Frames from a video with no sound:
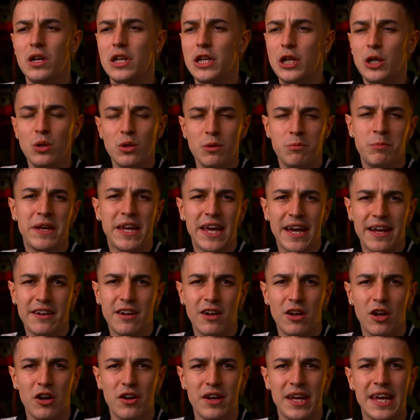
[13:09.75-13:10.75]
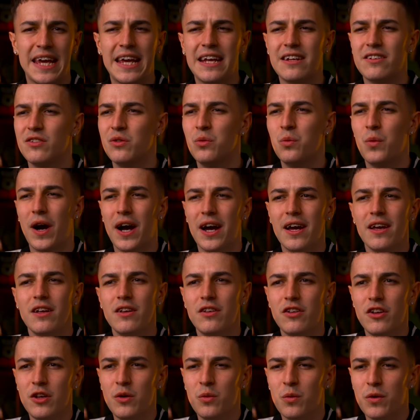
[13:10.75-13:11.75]
You'll be getting a lot of hate. So why
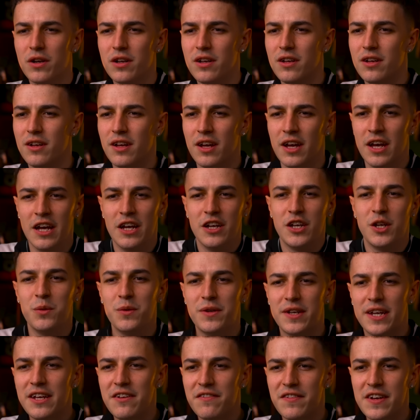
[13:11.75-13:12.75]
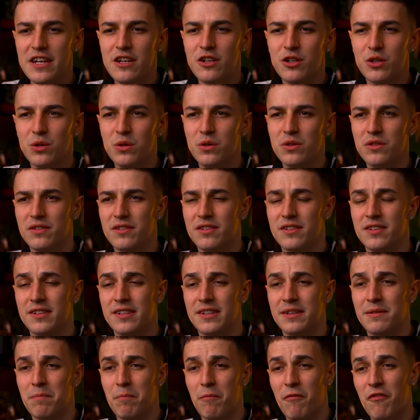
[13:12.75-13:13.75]
do you want to do a TV show
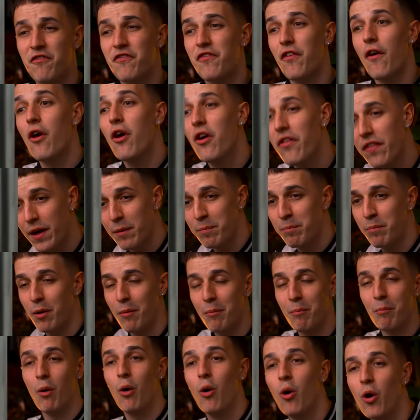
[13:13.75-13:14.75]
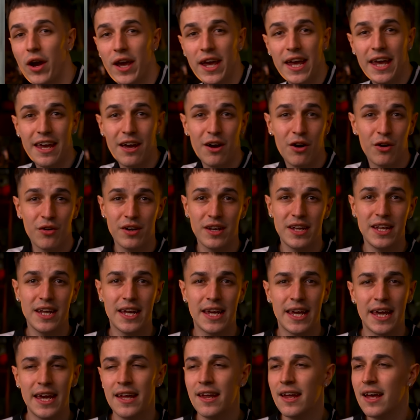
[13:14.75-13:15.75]
to further put more hate onto your
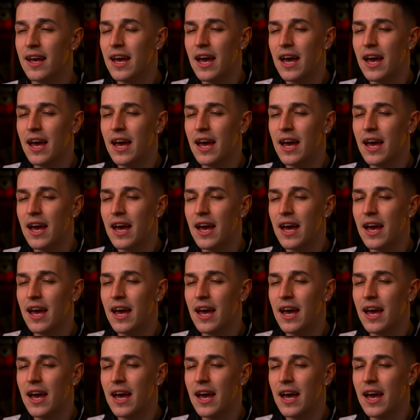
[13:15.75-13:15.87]
kid?